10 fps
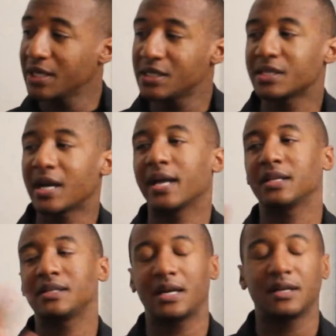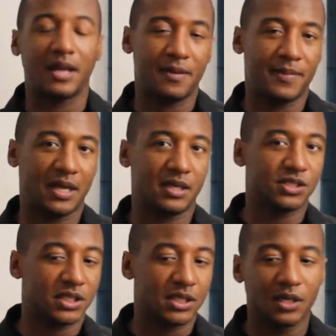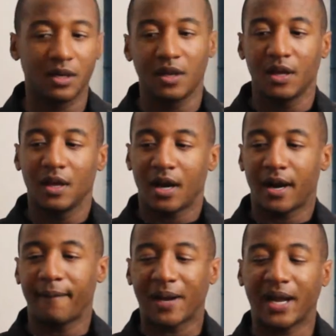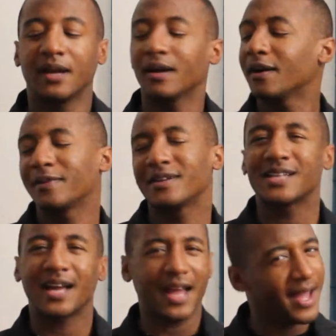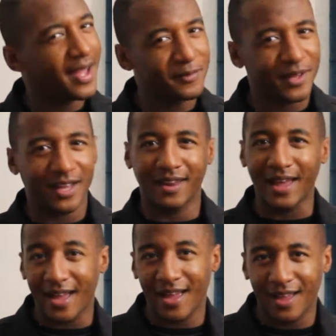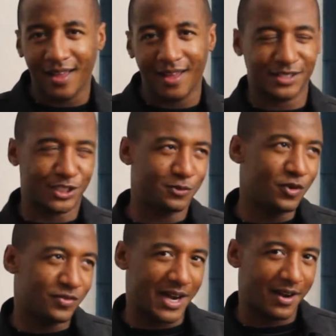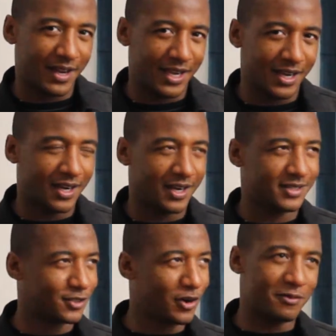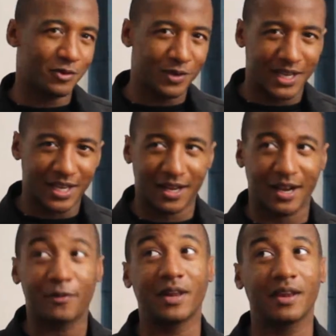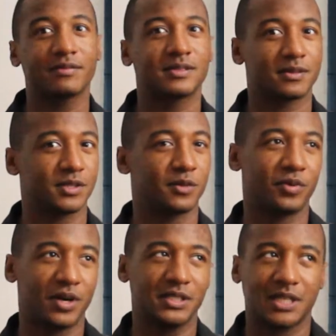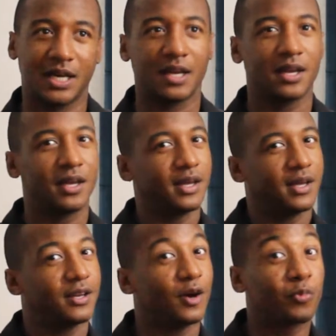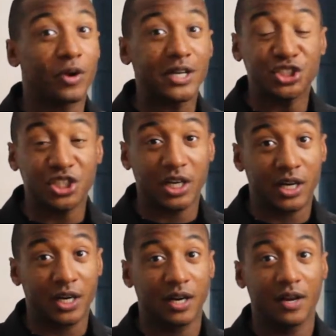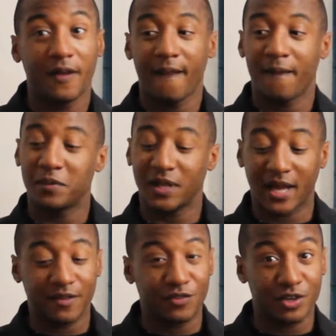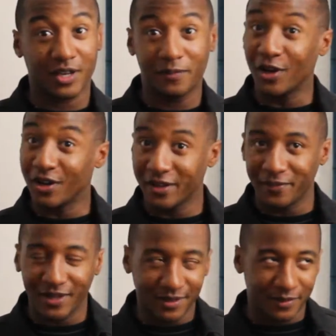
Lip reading: his like day-to-day manager. I hit her up and I was like, hey, I'm in LA. I just moved out here. Grammy weekend. Like, I would love to come to the brunch. Like, no pressure. But like, if you could get me on, let me